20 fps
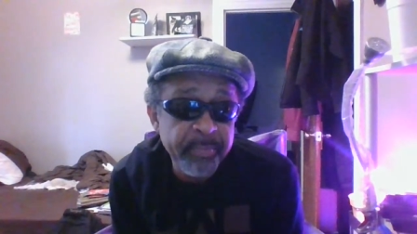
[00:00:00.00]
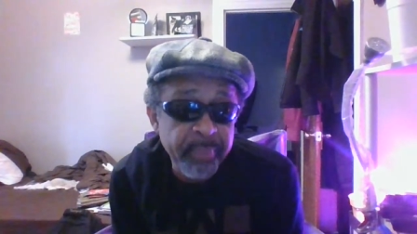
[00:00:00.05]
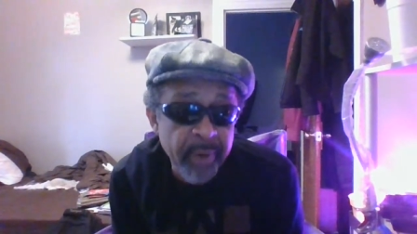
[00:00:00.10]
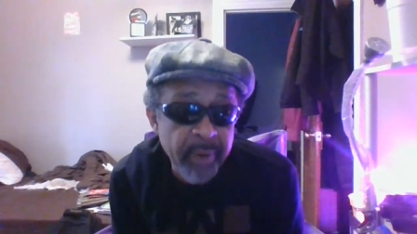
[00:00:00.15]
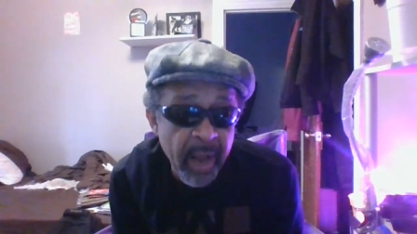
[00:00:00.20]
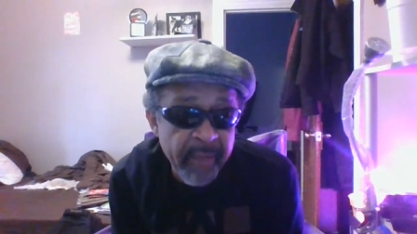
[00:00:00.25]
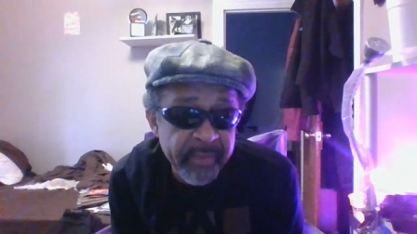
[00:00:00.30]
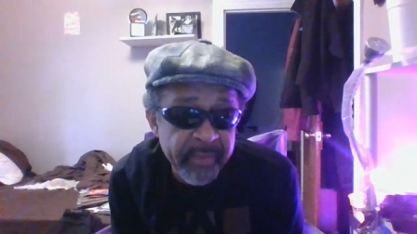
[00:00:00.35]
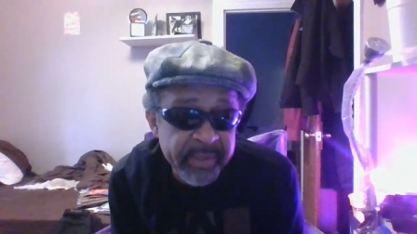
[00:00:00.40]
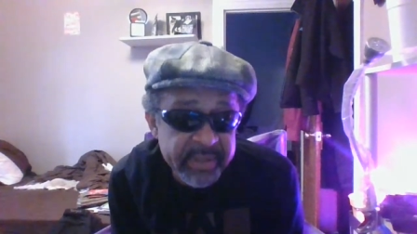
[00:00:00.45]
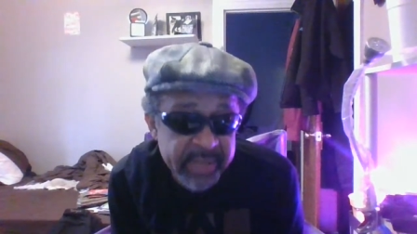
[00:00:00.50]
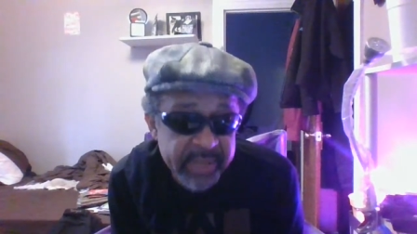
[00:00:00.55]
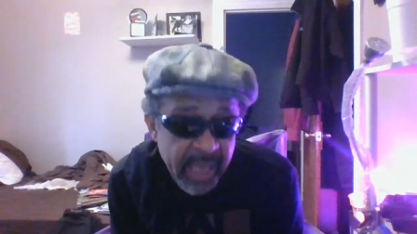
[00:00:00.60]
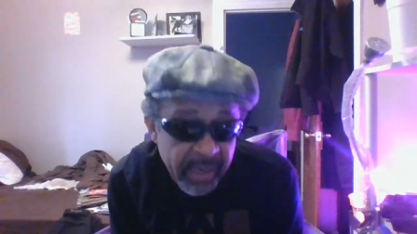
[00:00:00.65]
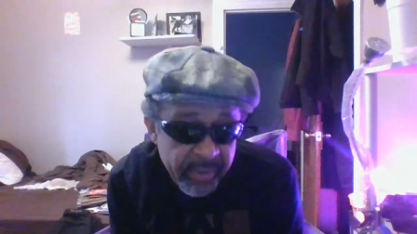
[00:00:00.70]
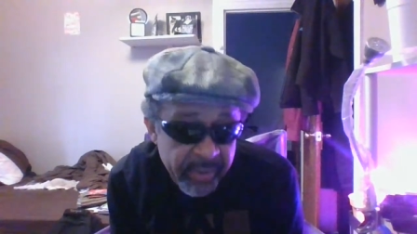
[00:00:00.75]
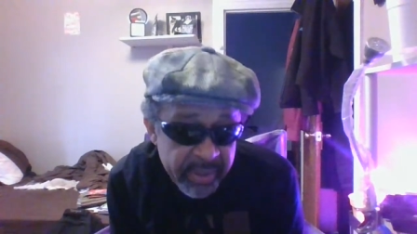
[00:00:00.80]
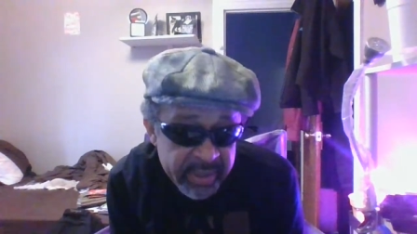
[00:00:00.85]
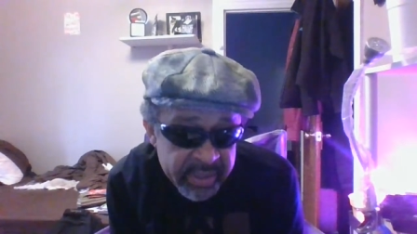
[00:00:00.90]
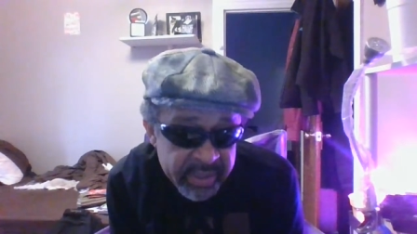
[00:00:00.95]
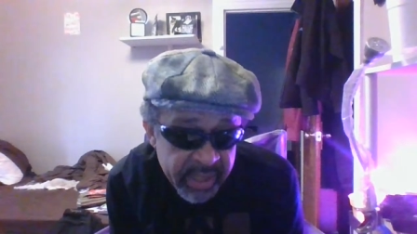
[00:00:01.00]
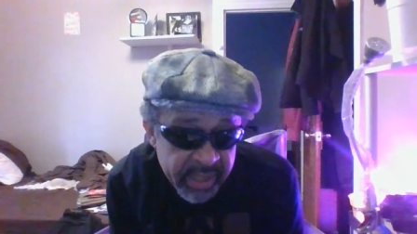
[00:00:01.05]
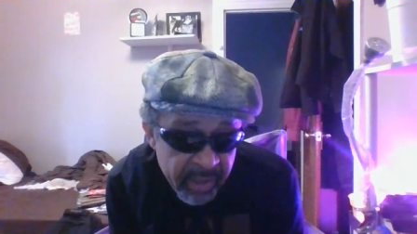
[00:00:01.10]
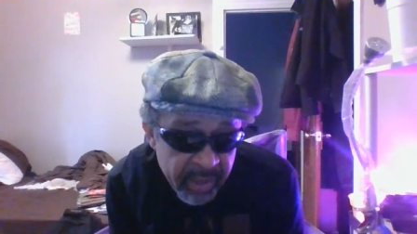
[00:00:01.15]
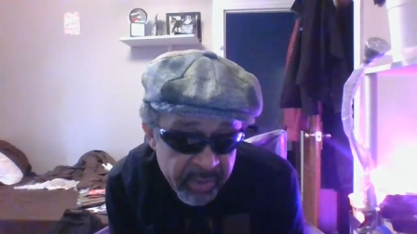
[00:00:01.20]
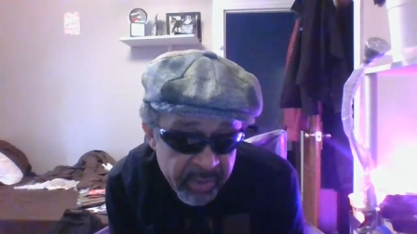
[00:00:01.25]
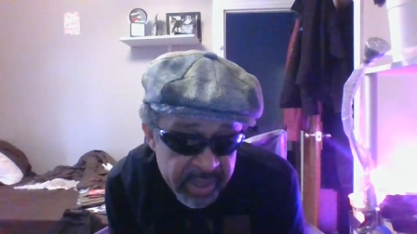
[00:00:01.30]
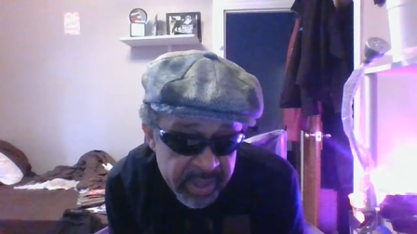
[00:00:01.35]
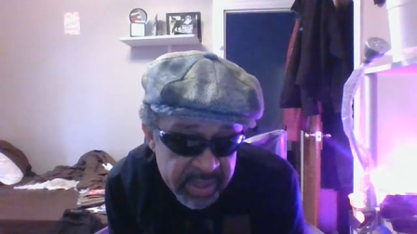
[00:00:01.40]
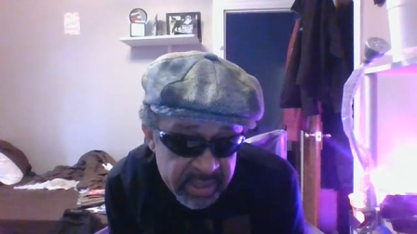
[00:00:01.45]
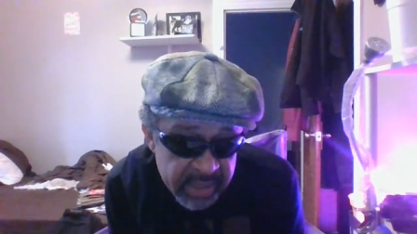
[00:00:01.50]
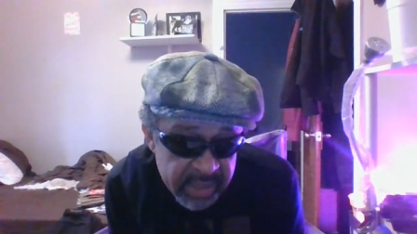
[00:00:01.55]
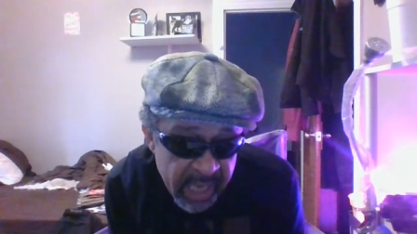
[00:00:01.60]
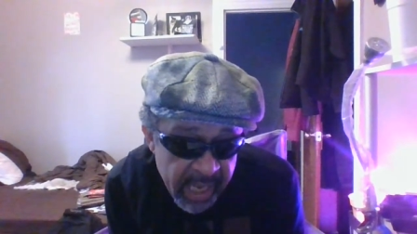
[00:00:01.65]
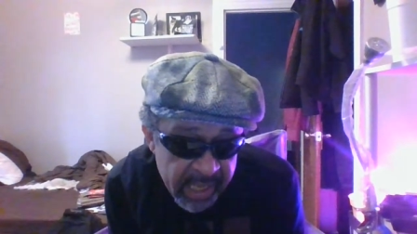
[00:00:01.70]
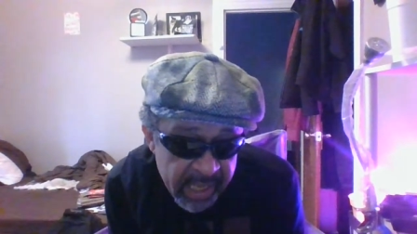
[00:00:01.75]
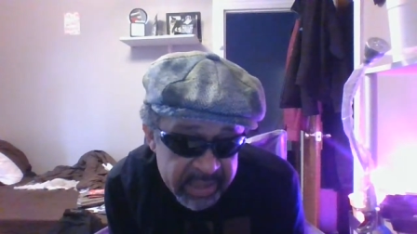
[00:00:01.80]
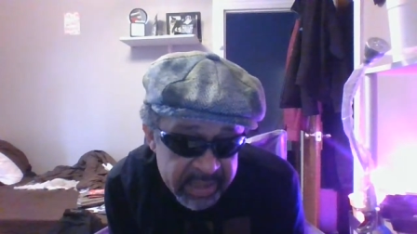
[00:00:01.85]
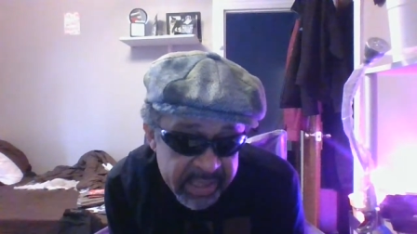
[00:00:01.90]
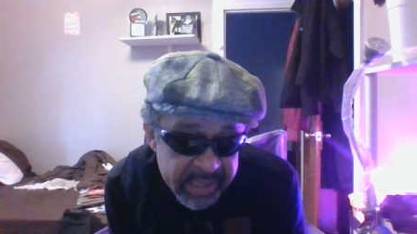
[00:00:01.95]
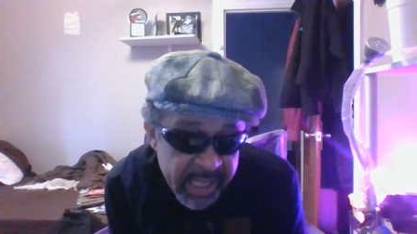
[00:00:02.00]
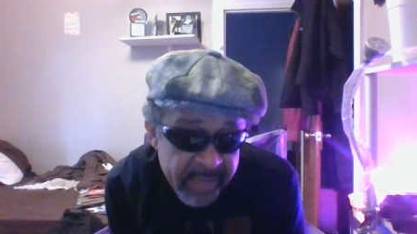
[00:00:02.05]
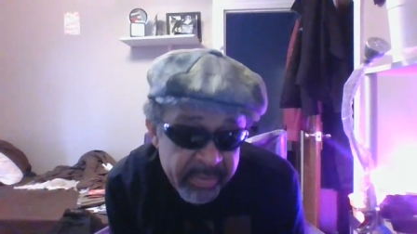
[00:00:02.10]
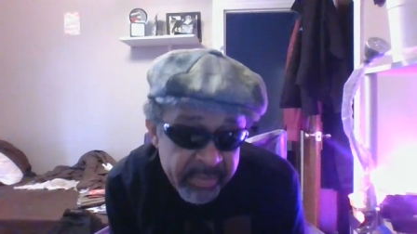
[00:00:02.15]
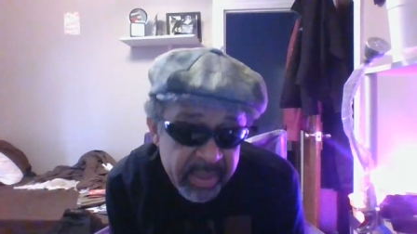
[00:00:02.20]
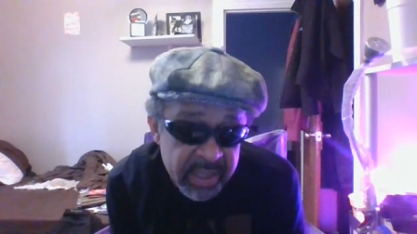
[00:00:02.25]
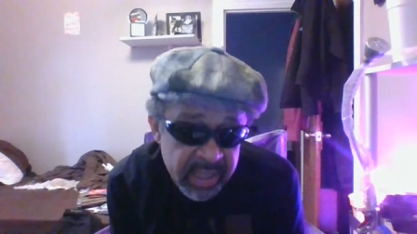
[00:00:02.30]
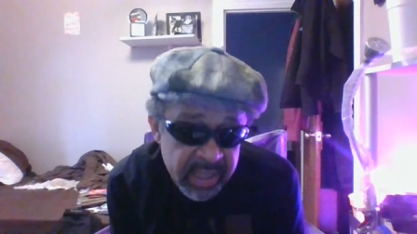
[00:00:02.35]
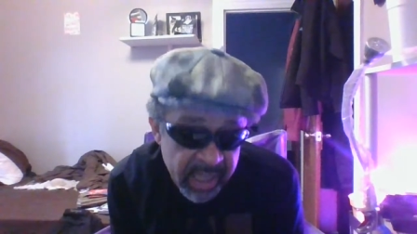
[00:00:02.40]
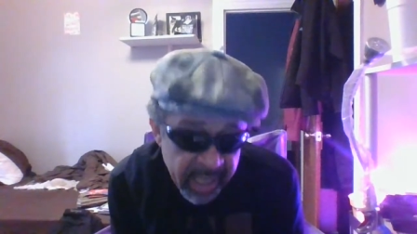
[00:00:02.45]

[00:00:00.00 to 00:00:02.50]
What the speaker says: private secretary's last name is